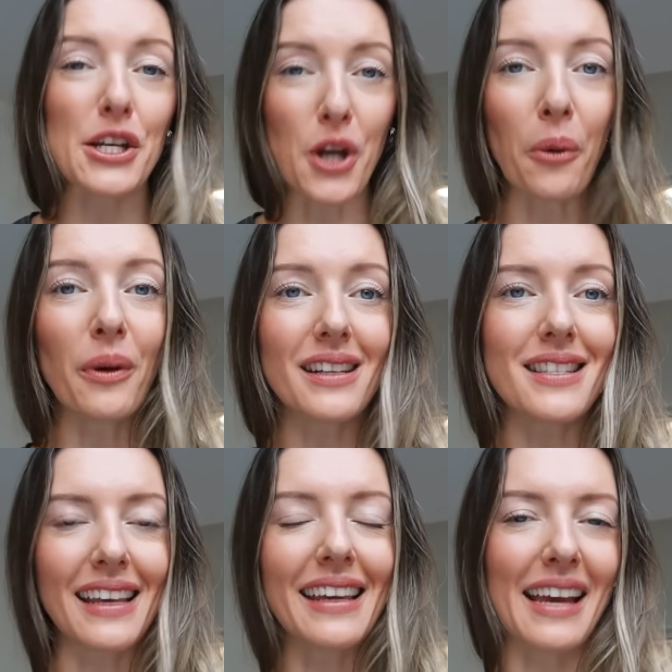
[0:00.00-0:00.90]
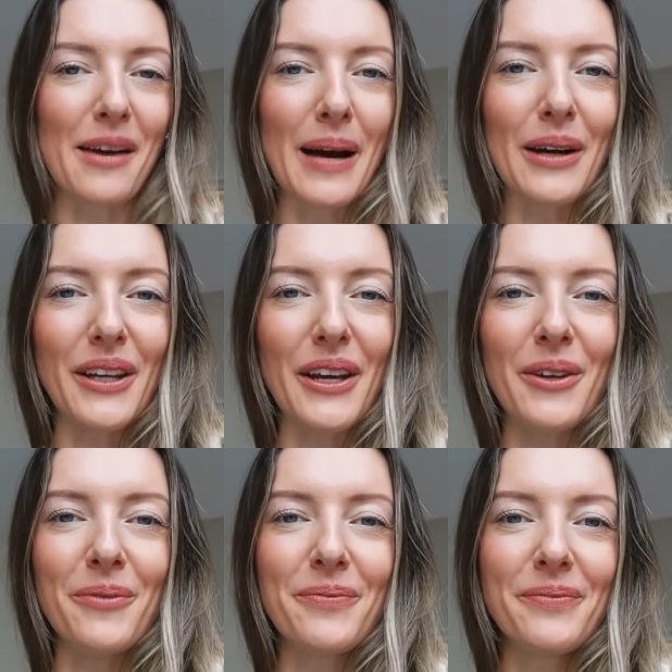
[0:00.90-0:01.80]
No one is thinking about
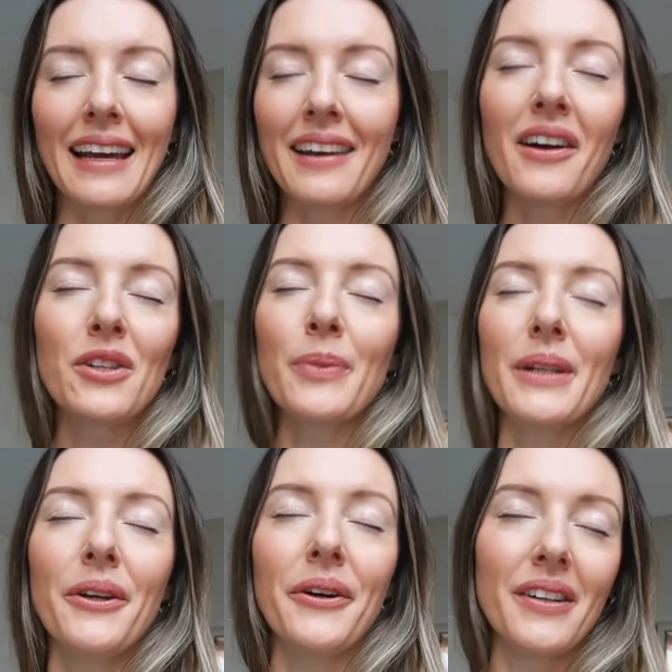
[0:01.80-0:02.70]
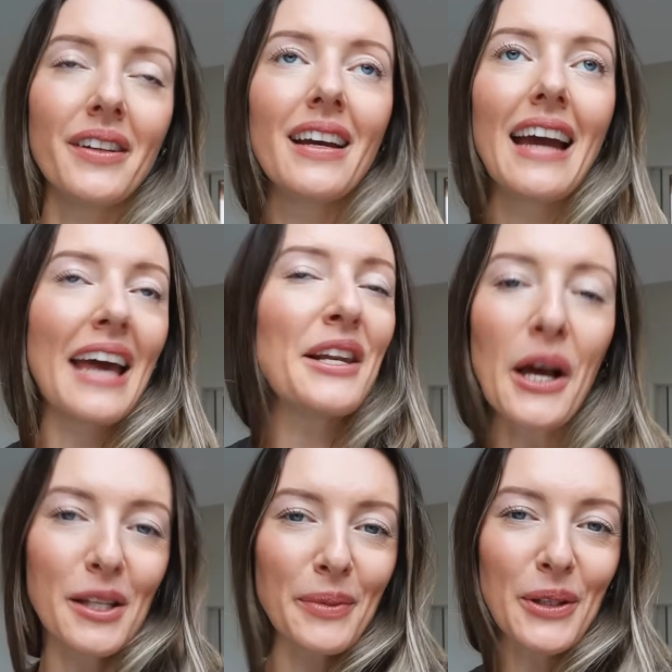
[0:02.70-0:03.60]
you. And last but
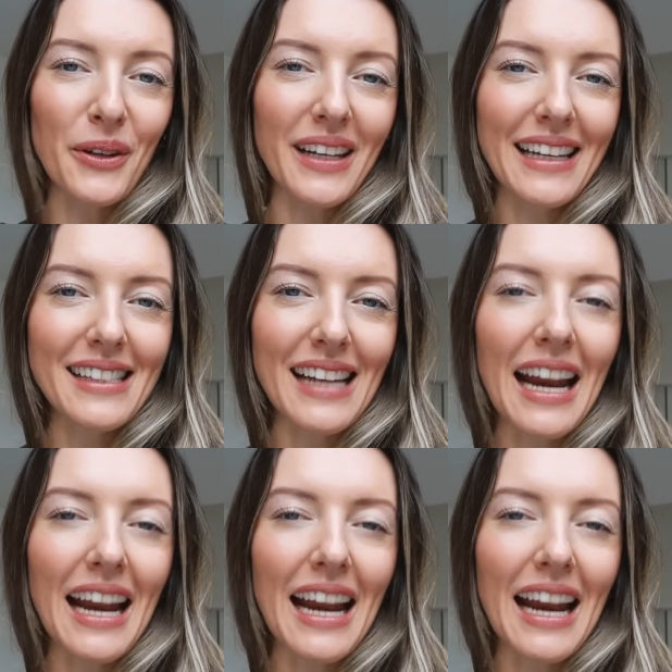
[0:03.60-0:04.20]
not least,